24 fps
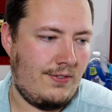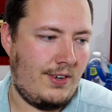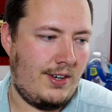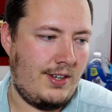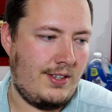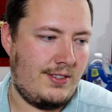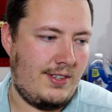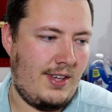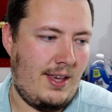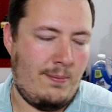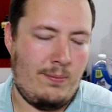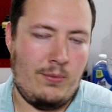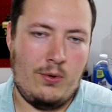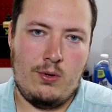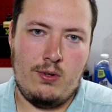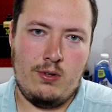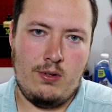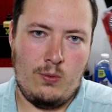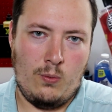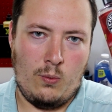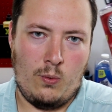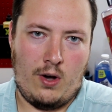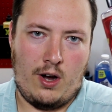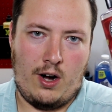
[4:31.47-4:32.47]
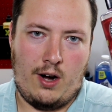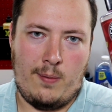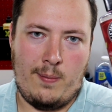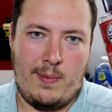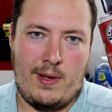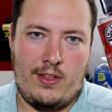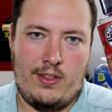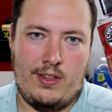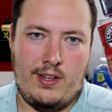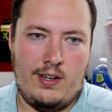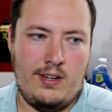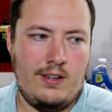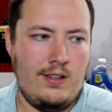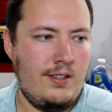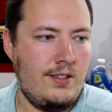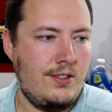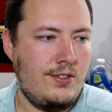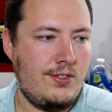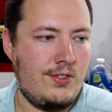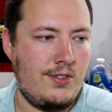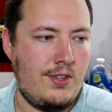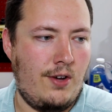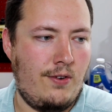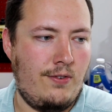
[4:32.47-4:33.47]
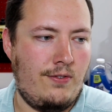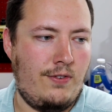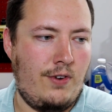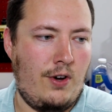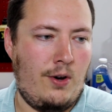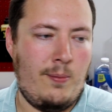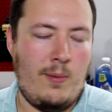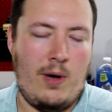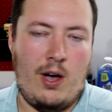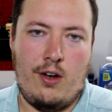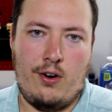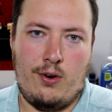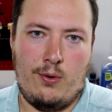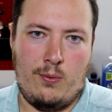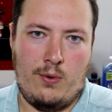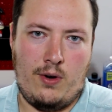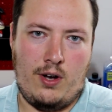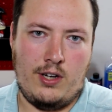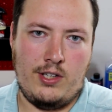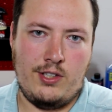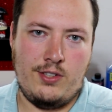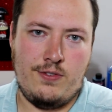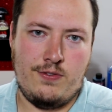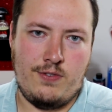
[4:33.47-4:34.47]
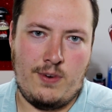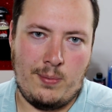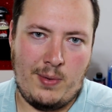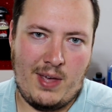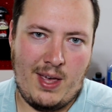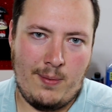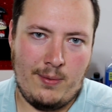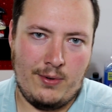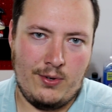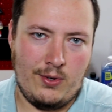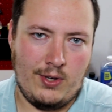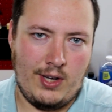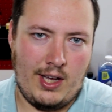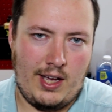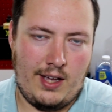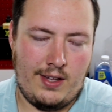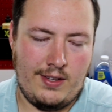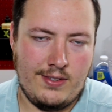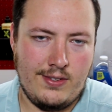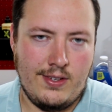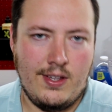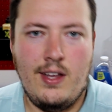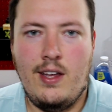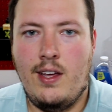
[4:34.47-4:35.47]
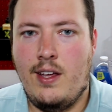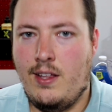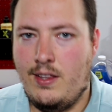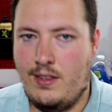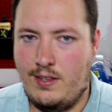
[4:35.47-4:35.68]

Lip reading: For example, Watermelon Snow Foam Auto Wash from Chemical Guys.